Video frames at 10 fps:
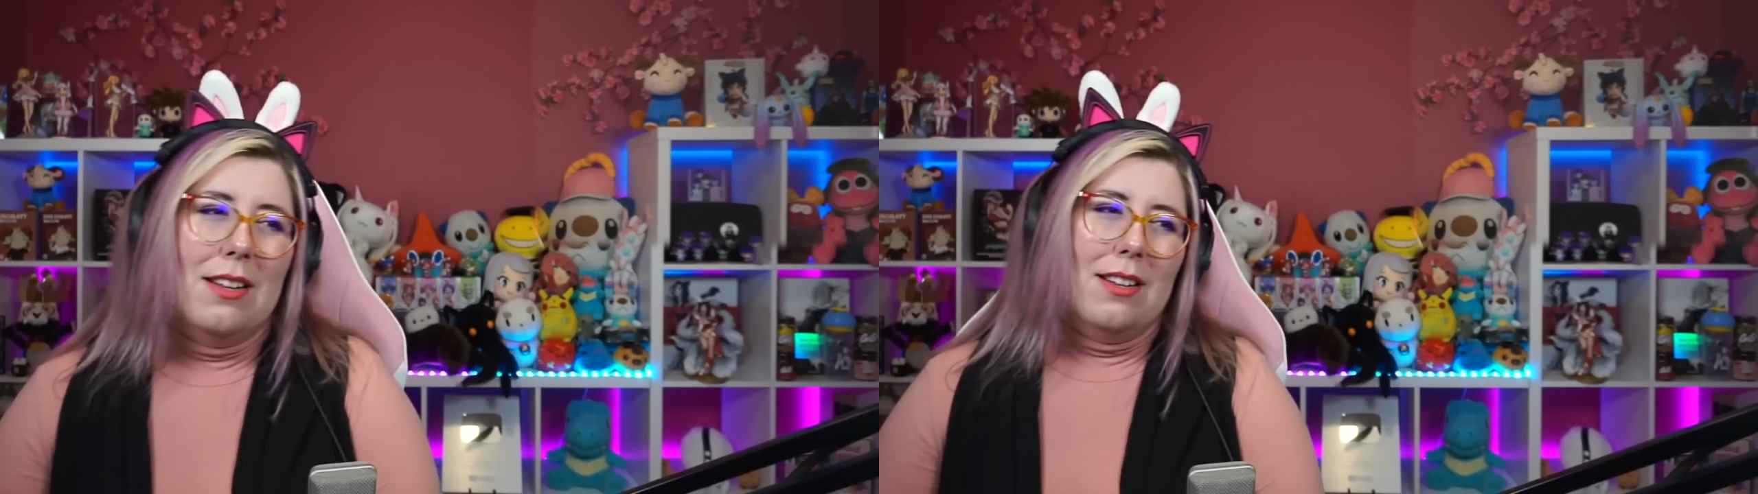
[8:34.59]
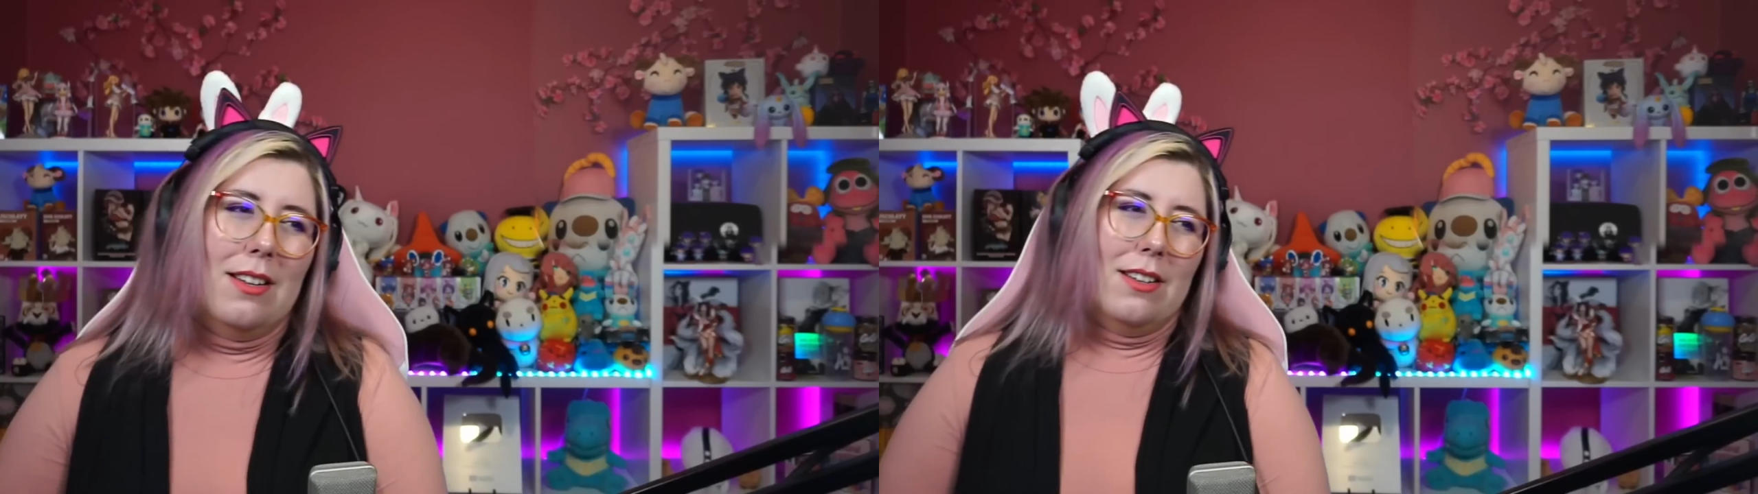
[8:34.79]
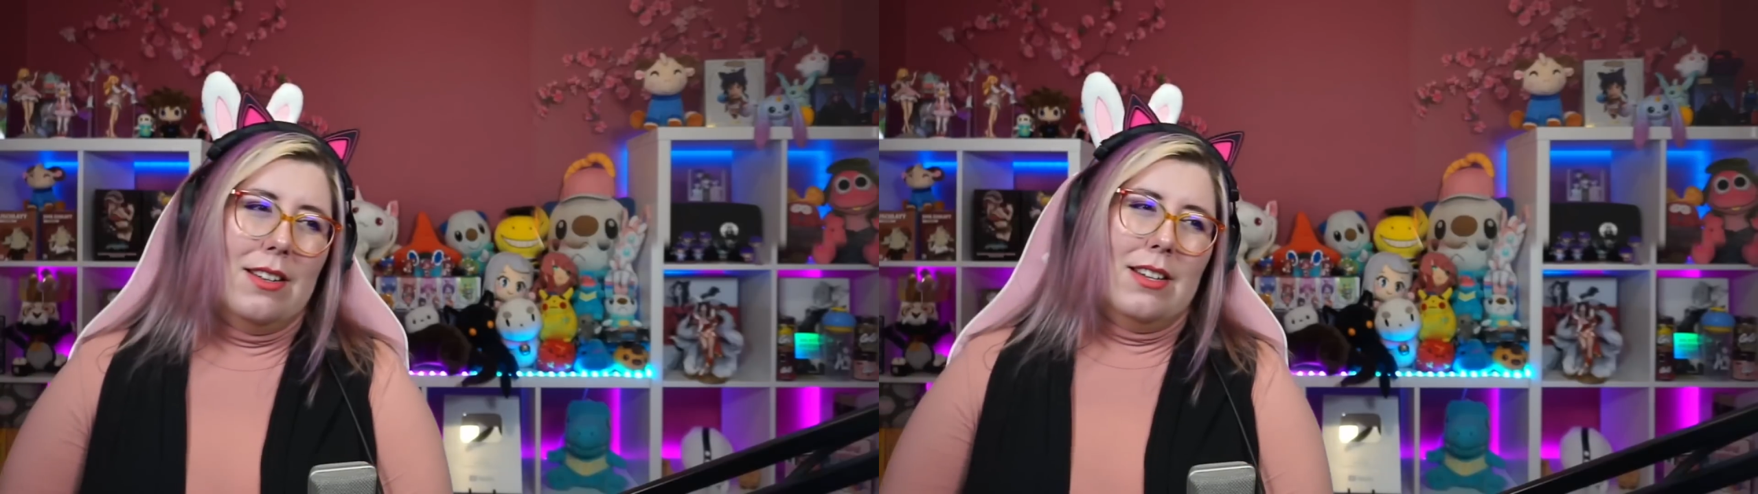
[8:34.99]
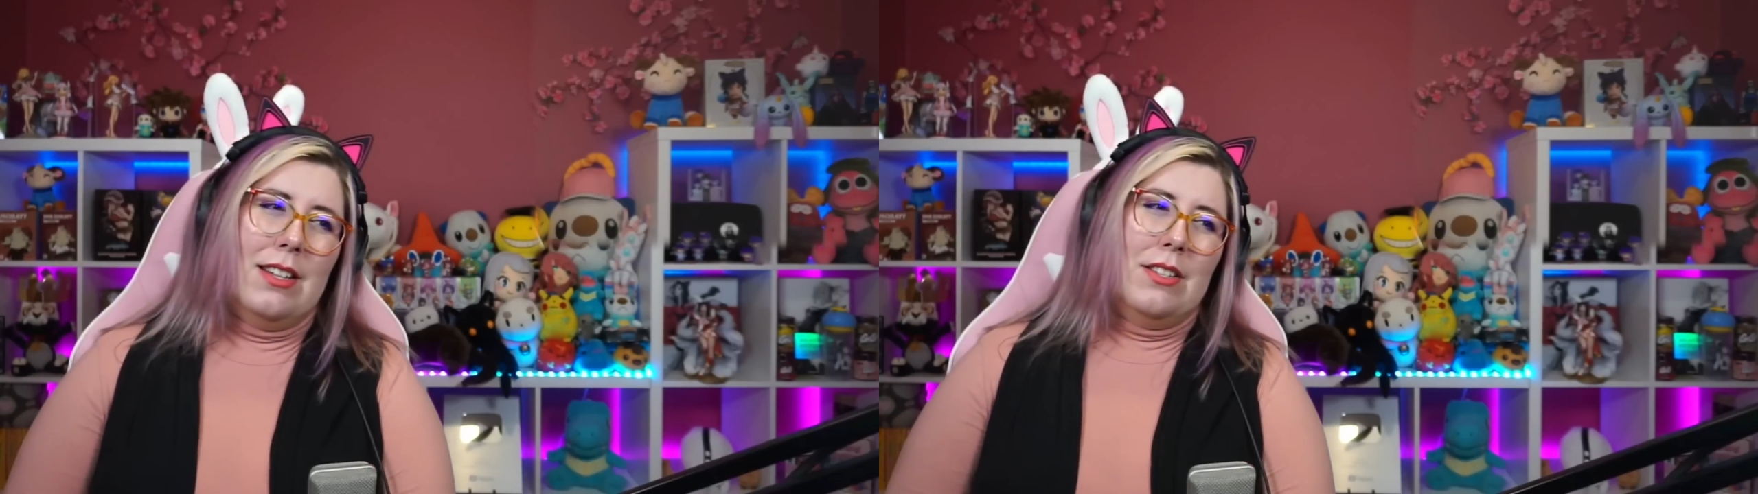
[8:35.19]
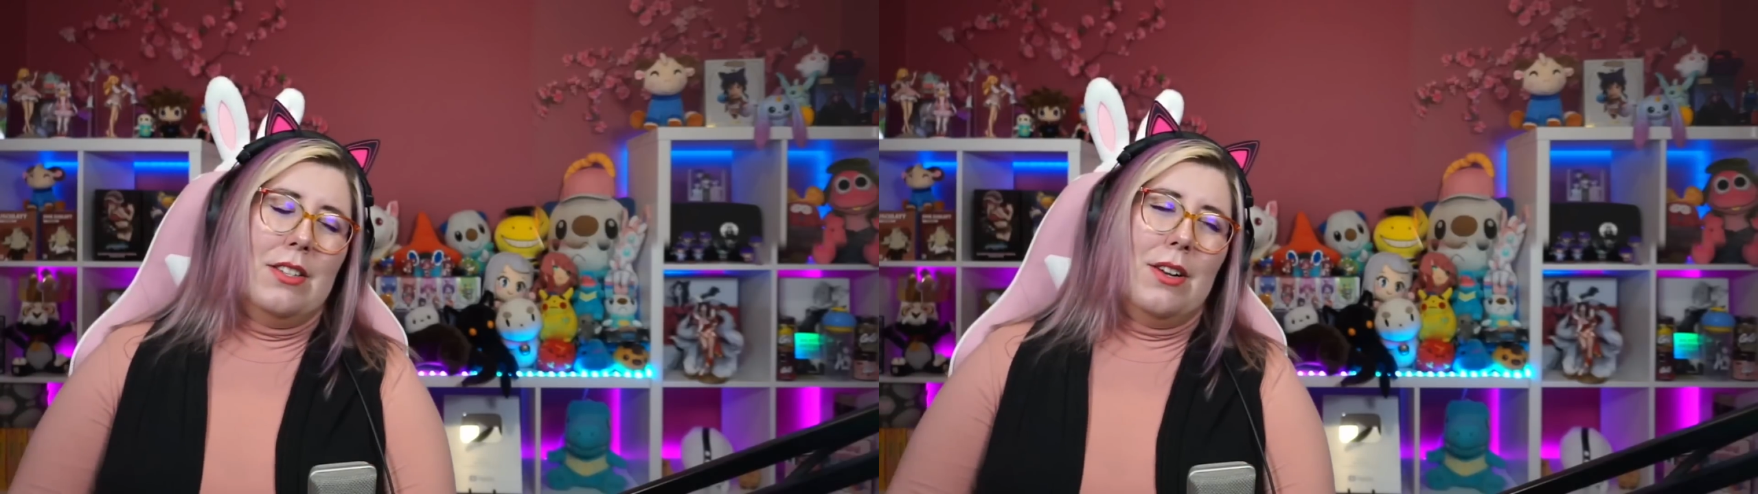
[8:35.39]
Oh,
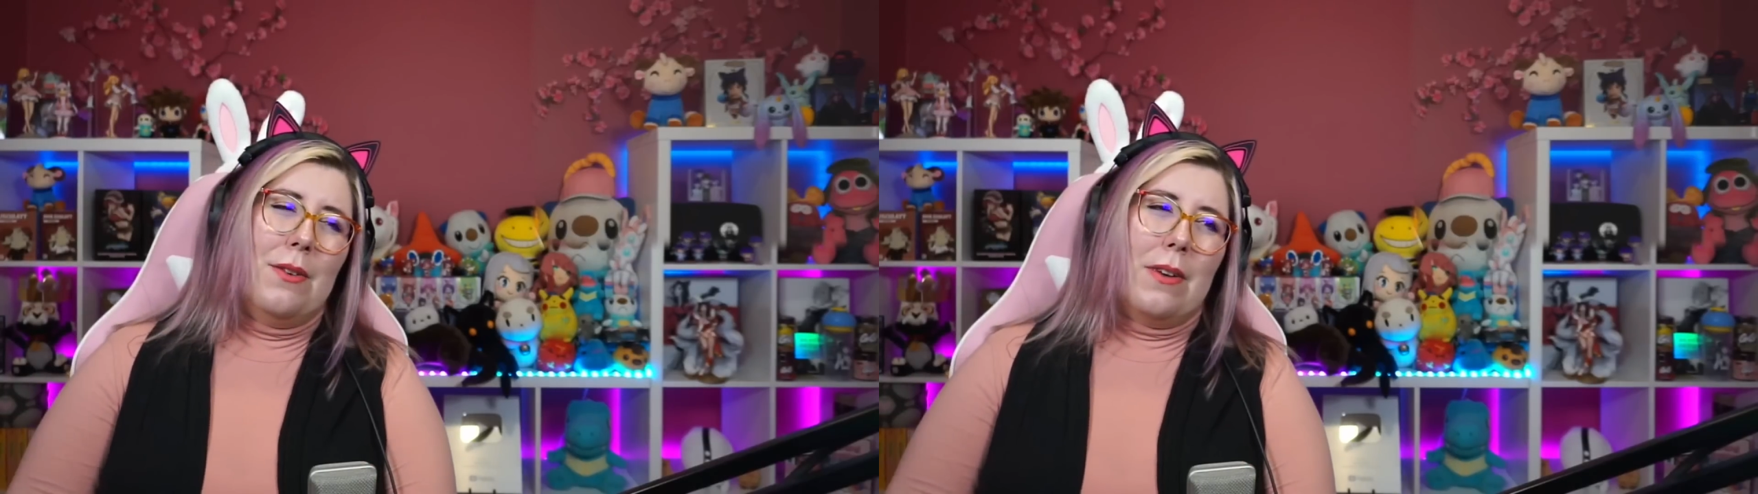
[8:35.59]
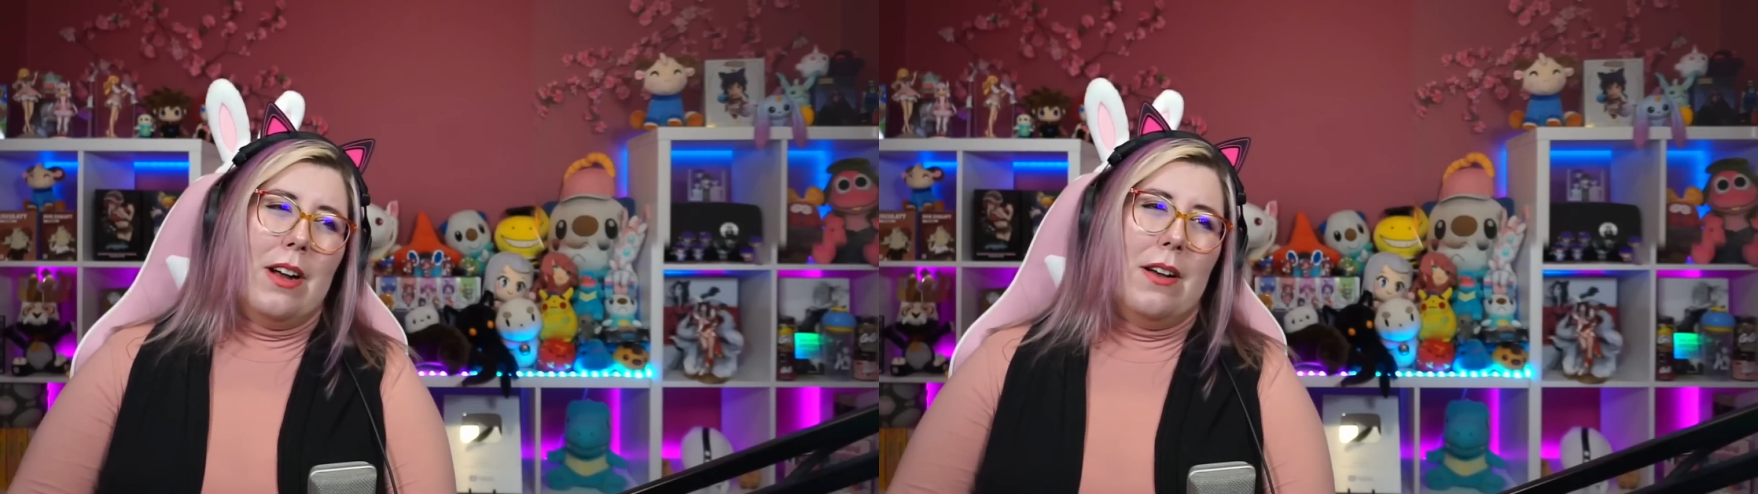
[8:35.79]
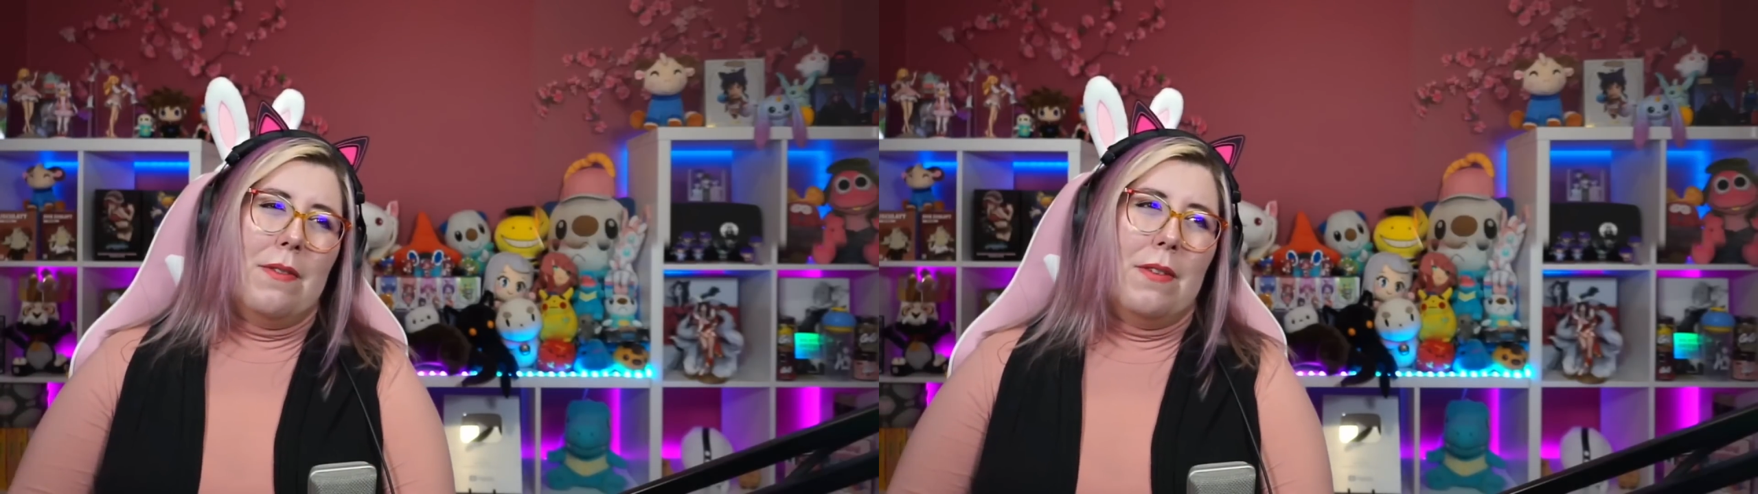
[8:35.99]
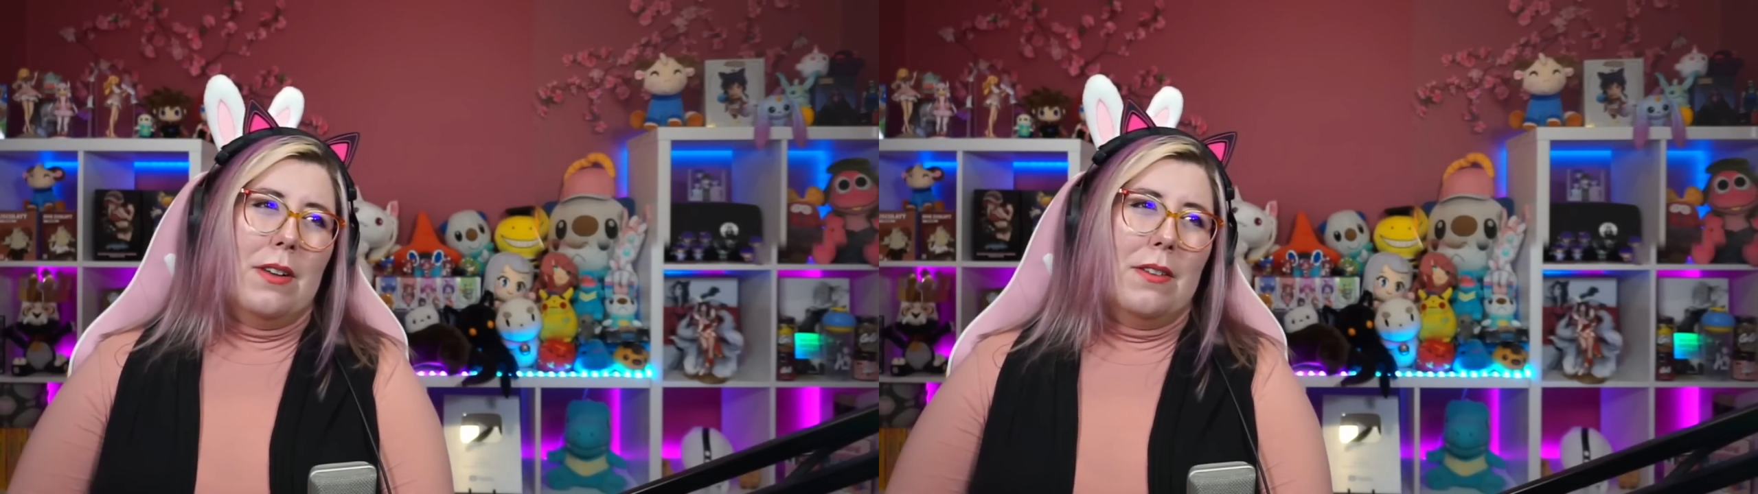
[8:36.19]
it's so rough.